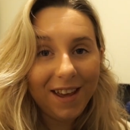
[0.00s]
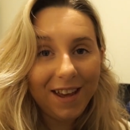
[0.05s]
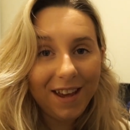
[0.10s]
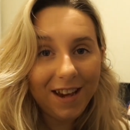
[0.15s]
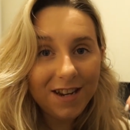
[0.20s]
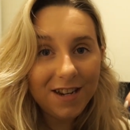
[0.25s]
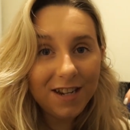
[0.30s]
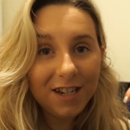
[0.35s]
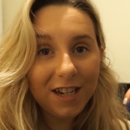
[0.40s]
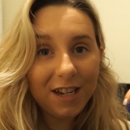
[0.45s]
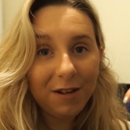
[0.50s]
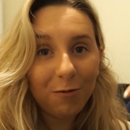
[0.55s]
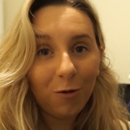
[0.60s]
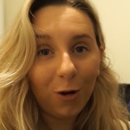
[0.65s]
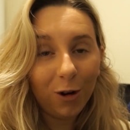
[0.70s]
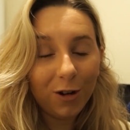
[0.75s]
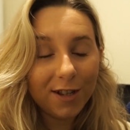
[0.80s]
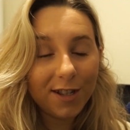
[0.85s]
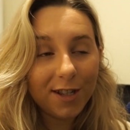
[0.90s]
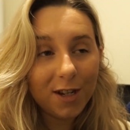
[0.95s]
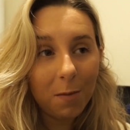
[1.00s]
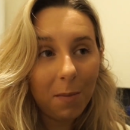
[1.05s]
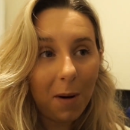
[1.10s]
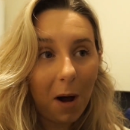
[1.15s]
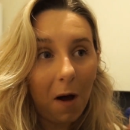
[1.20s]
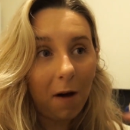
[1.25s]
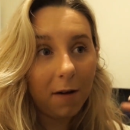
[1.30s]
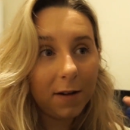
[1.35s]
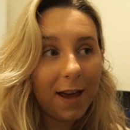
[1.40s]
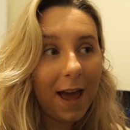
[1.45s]
Indy wants to
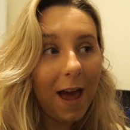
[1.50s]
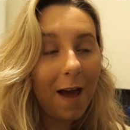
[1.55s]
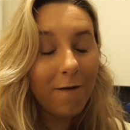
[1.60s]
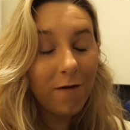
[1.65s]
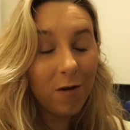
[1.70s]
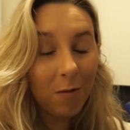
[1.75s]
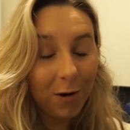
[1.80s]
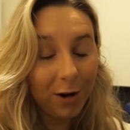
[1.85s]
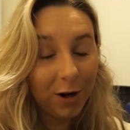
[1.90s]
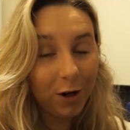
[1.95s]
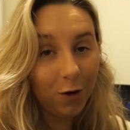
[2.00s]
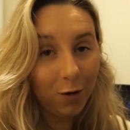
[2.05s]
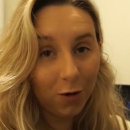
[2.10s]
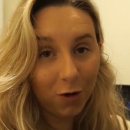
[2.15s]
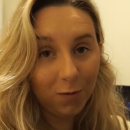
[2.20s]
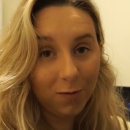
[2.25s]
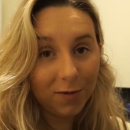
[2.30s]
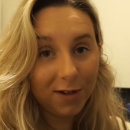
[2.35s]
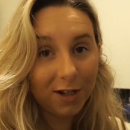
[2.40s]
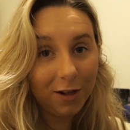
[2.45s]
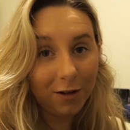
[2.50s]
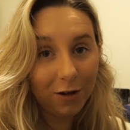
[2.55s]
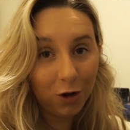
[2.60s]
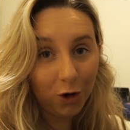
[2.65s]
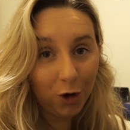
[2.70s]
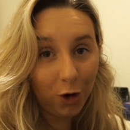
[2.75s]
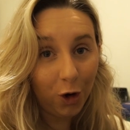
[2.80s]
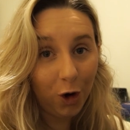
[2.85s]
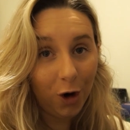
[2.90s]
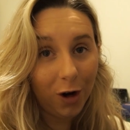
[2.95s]
bark at everybody who comes to the
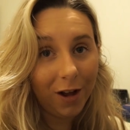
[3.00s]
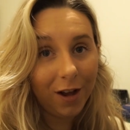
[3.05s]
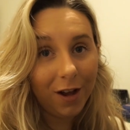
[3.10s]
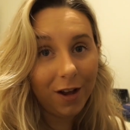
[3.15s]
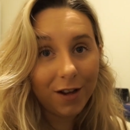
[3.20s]
door,